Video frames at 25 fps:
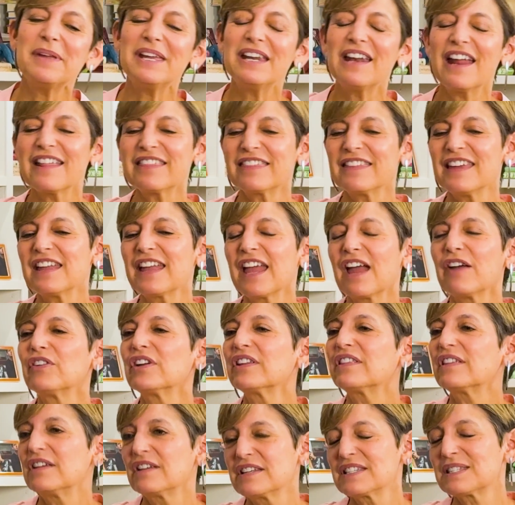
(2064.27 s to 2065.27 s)
mean, I think
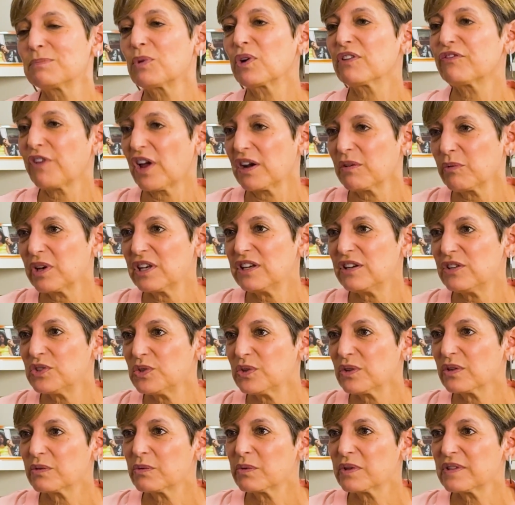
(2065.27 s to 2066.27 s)
everything is more fun when you
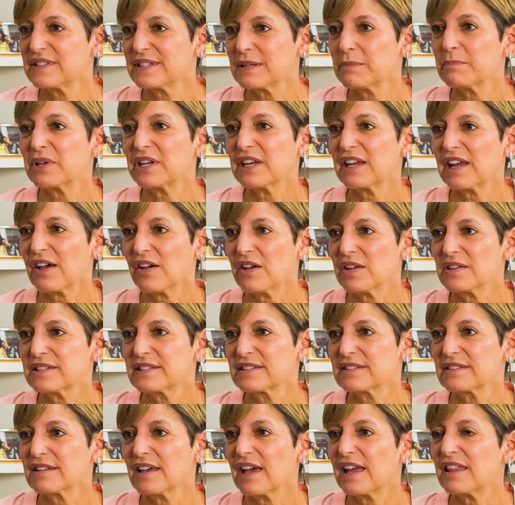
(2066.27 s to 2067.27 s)
do it with somebody
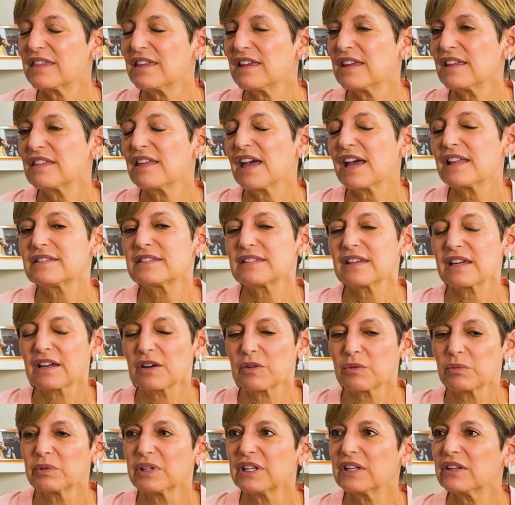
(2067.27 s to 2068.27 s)
else. I think that's
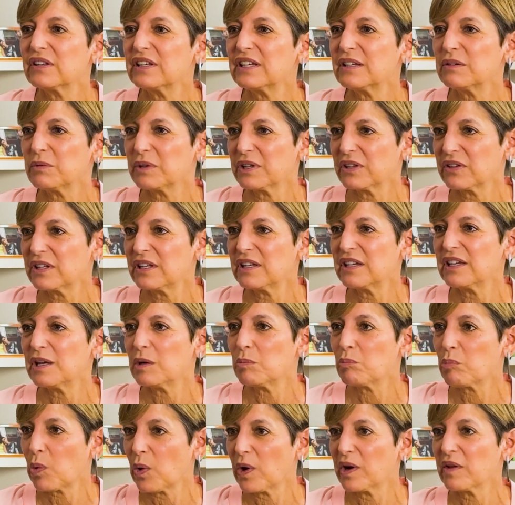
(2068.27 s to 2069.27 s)
like a really, really
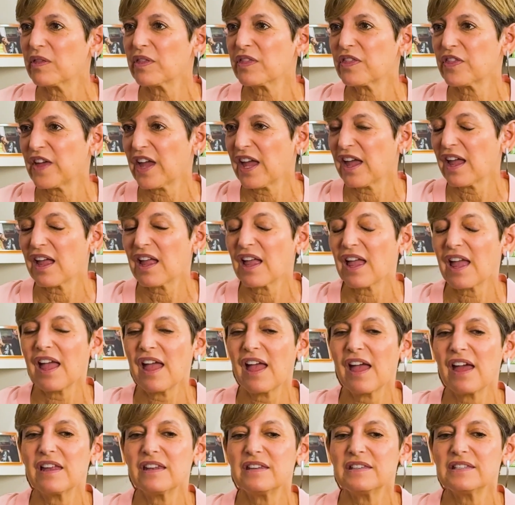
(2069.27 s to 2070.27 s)
important thing.
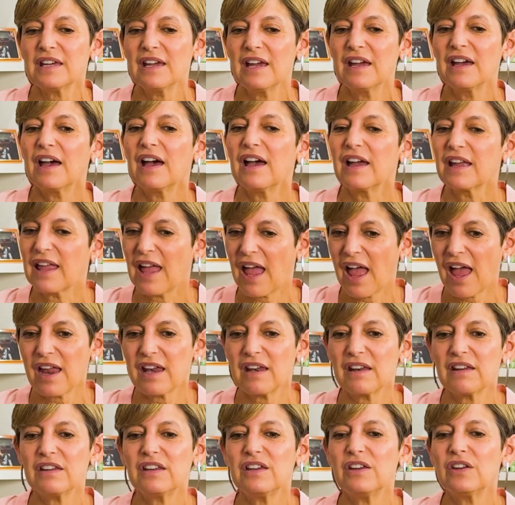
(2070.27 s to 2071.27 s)
And
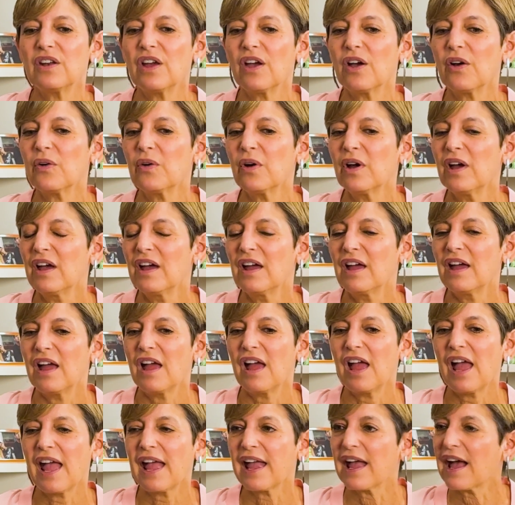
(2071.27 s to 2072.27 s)
again,
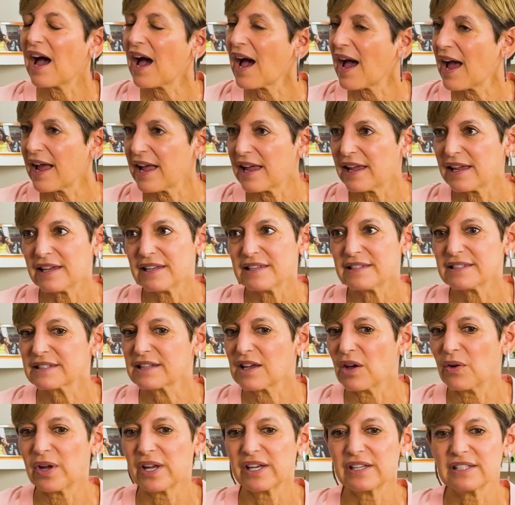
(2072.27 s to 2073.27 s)
AI is
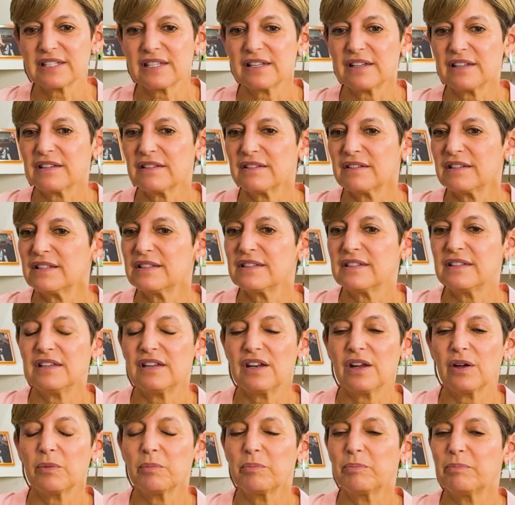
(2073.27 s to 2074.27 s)
going to,
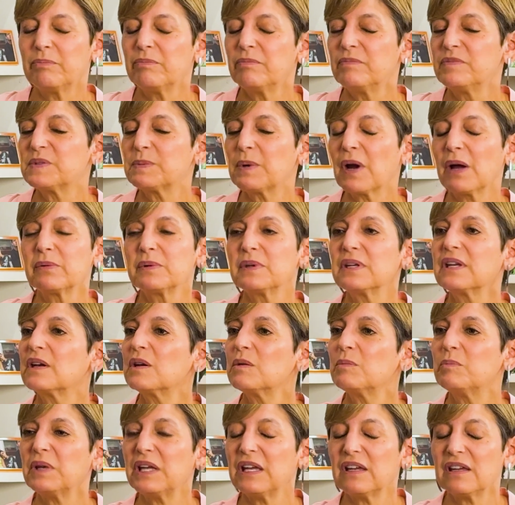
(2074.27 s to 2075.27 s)
it's probably
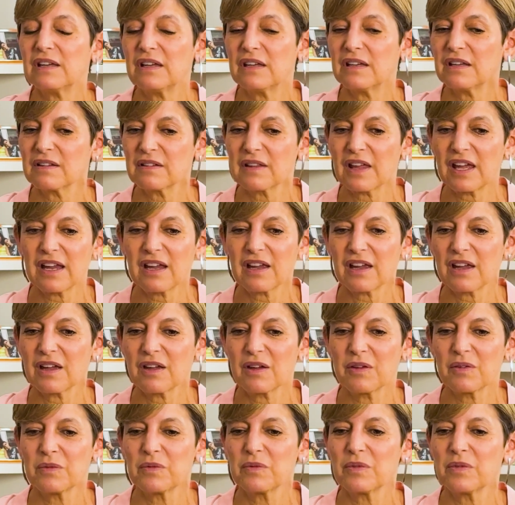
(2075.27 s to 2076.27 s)
going to be like
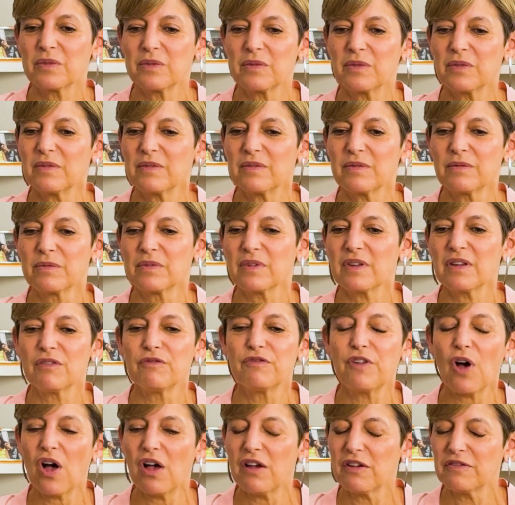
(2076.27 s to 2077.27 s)

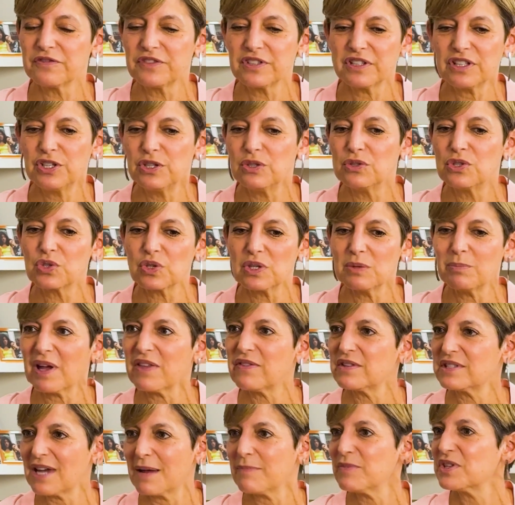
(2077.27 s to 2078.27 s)
evolved hugely
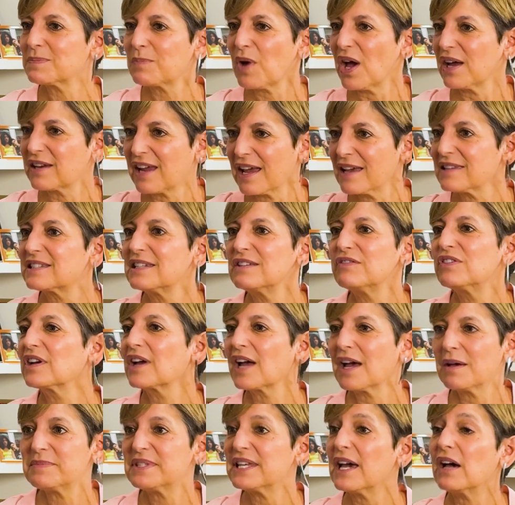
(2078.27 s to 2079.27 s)
by the time this podcast even
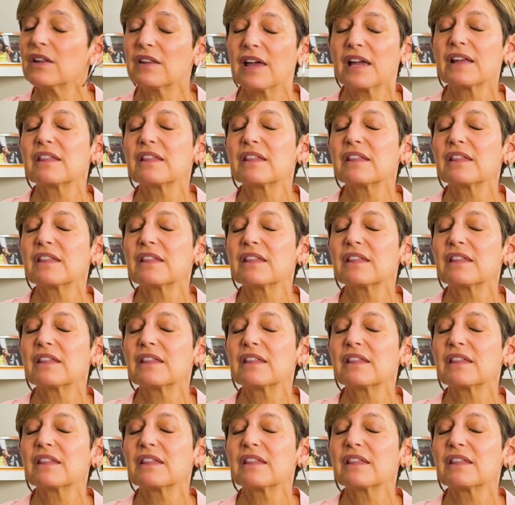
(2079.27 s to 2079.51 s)
comes out.